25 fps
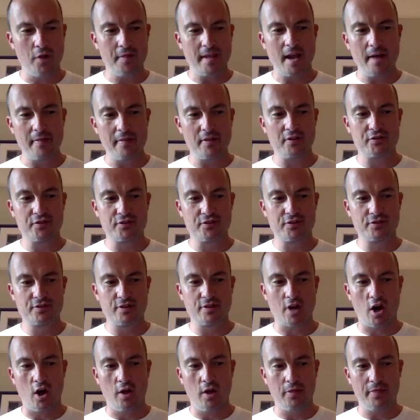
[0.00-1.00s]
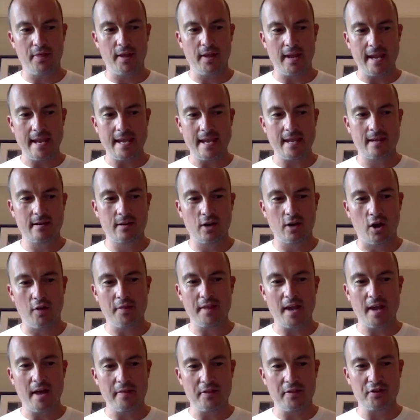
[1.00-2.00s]
the
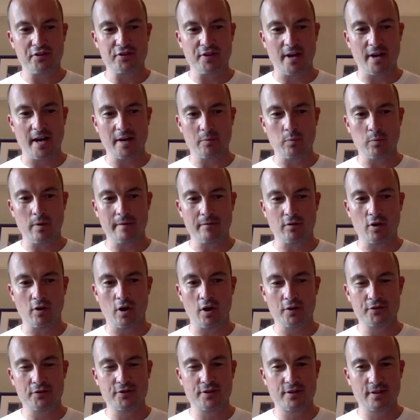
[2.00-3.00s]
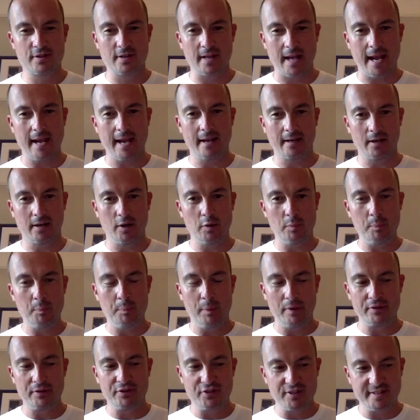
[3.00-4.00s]
other side, we've got England,
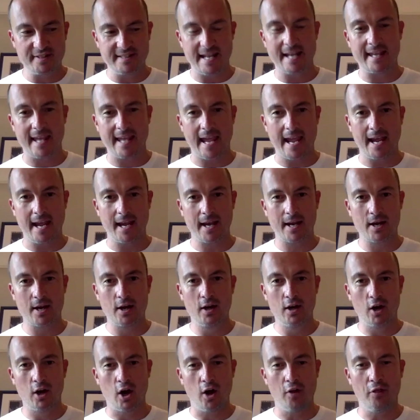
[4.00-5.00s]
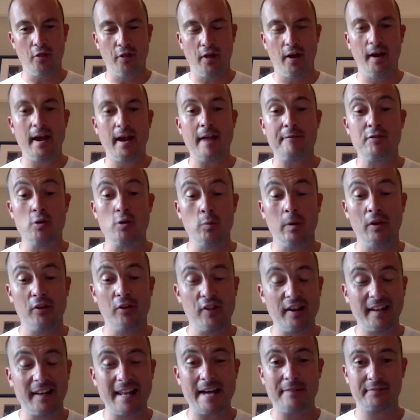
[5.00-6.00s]
but sticking on the, if you will,
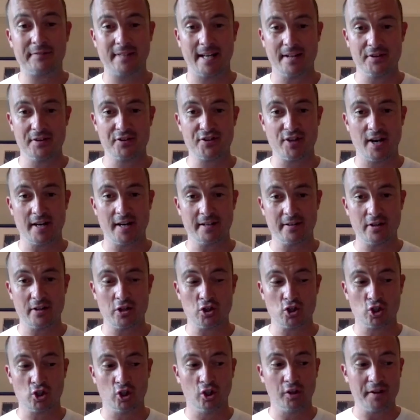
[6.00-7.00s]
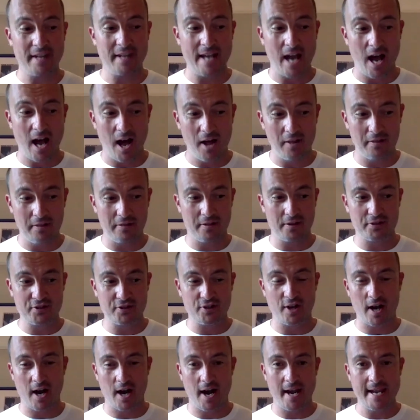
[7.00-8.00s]
the left-hand side of the draw, the other
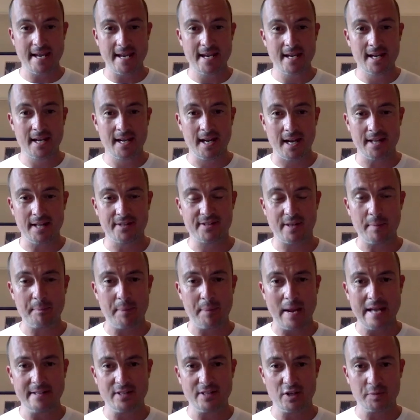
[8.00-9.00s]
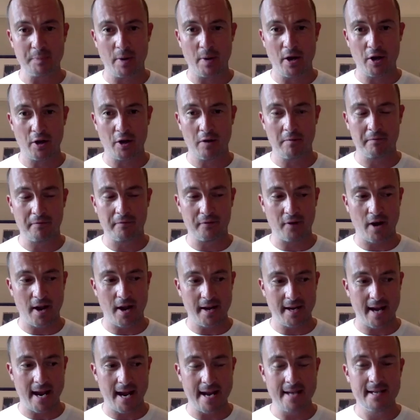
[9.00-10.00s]
tie in St. Petersburg on
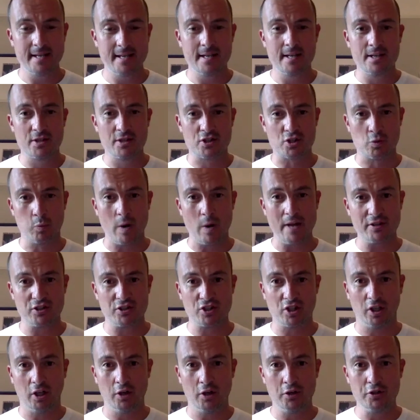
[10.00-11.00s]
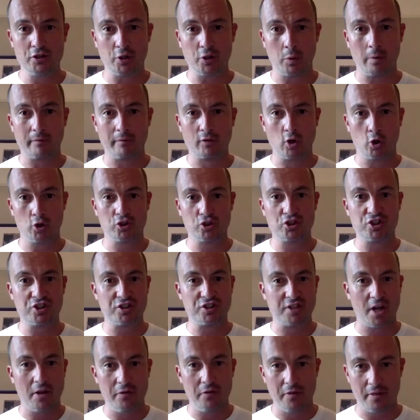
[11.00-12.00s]
Friday, Switzerland, who of course
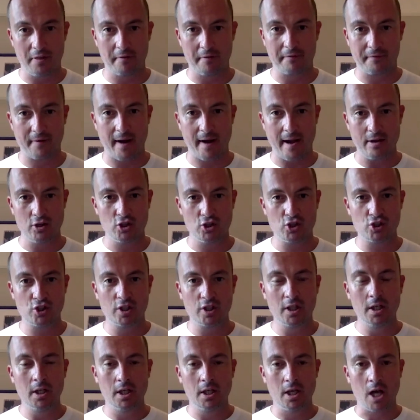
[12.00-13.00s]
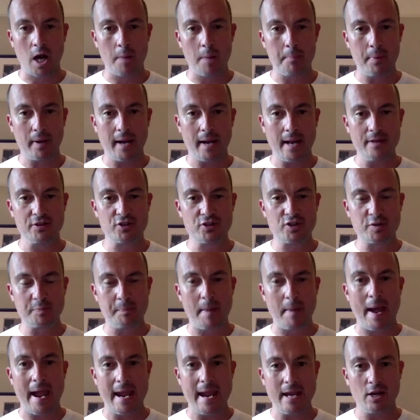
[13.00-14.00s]
stunned the French, up against
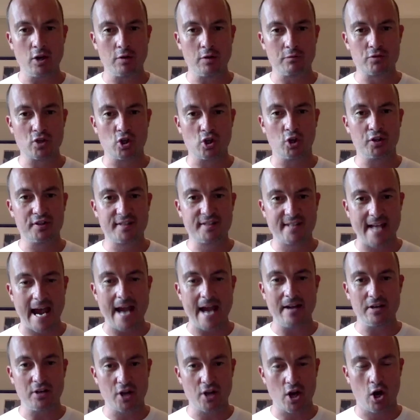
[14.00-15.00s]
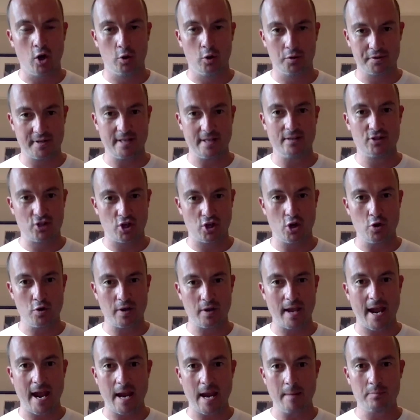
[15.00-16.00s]
Spain, who've scored 10 goals in 2
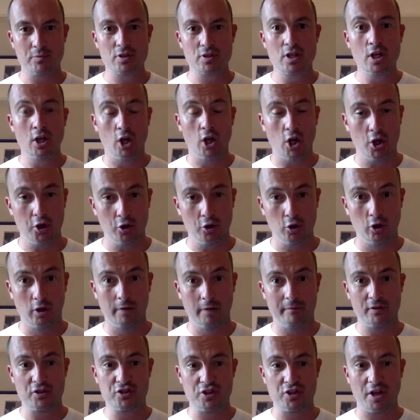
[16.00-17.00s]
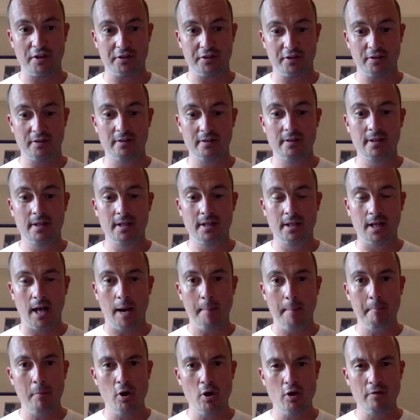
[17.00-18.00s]
games, and all of a sudden
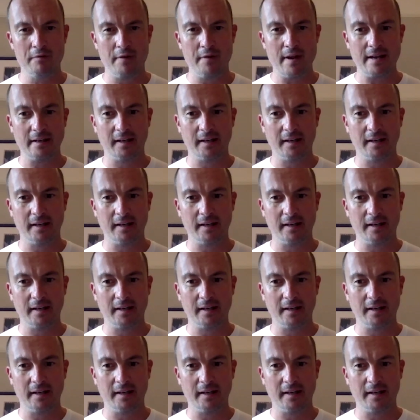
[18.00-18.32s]
are moving